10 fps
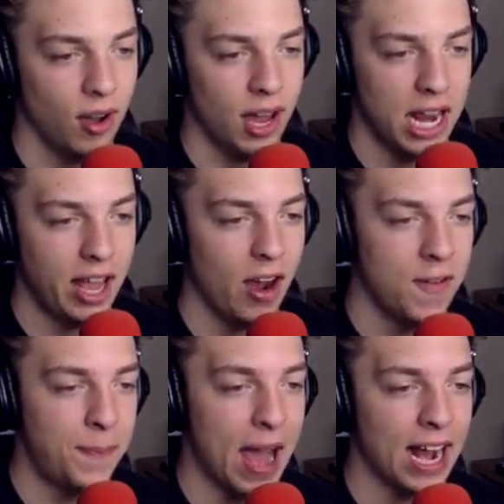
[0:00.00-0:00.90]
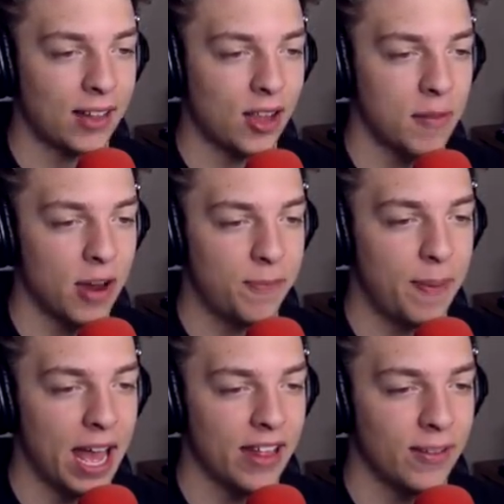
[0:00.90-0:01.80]
okay, it goes go back backwards. so much
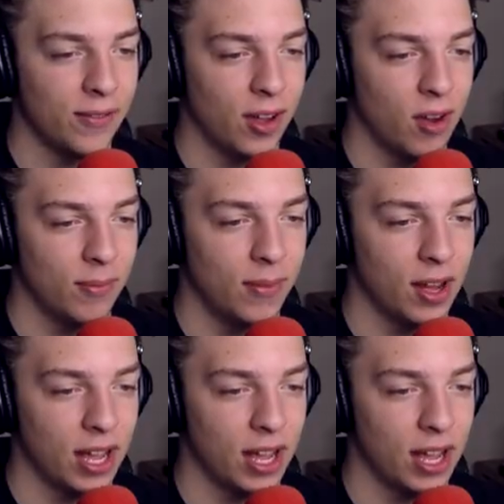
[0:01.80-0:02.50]
better than. Oh, yeah.